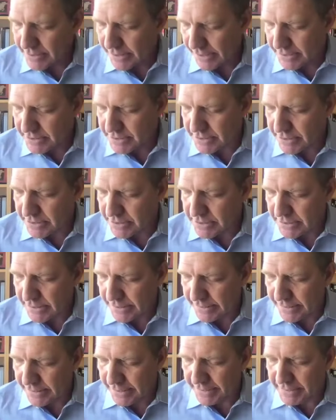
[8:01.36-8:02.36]
Texas,
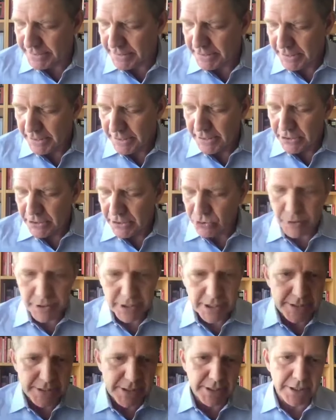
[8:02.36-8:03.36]
and then twenty
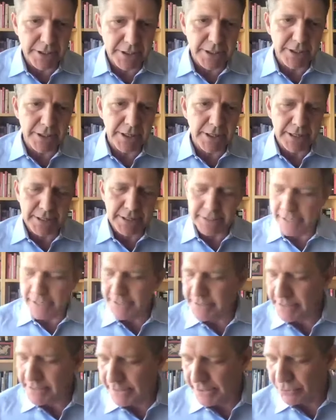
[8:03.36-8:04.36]
eighteen and
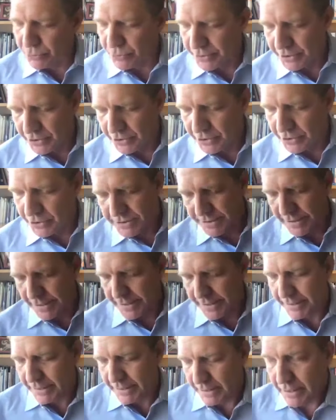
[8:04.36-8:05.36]
nineteen were years that
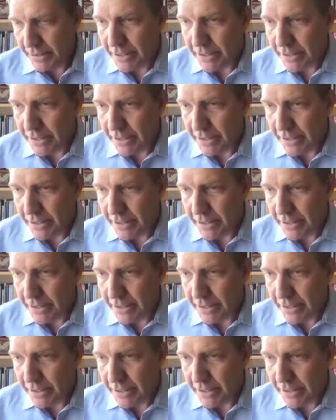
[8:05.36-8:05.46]
I